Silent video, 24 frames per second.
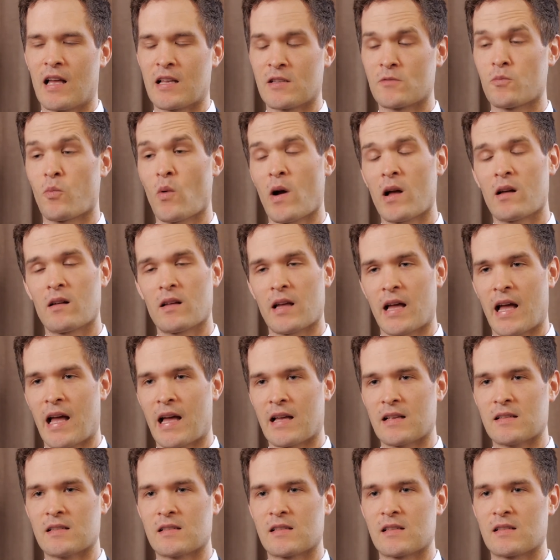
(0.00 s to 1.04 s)
as well
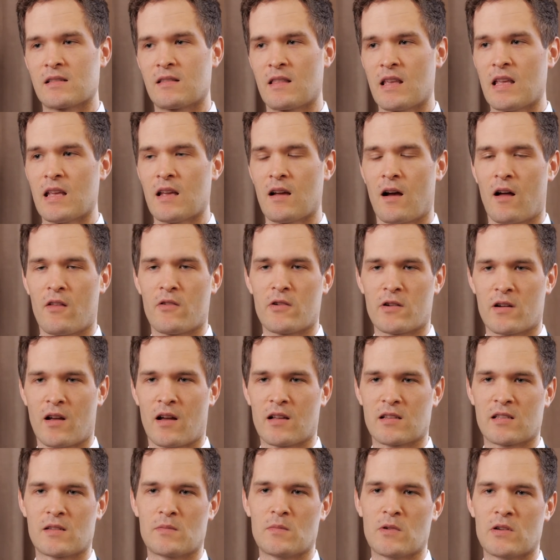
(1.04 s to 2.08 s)
as the other
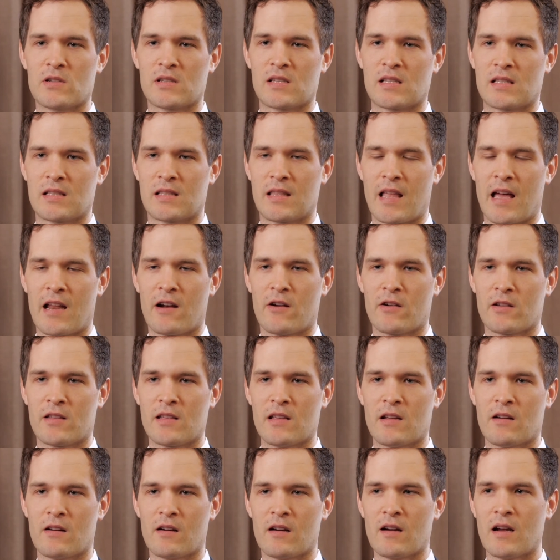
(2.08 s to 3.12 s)
customers that are
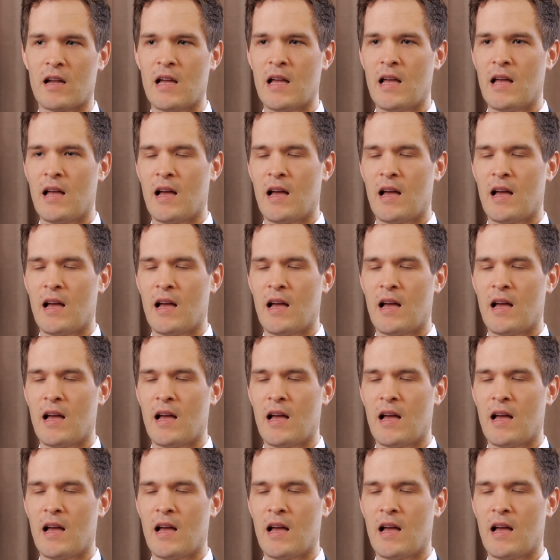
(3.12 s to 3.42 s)
here,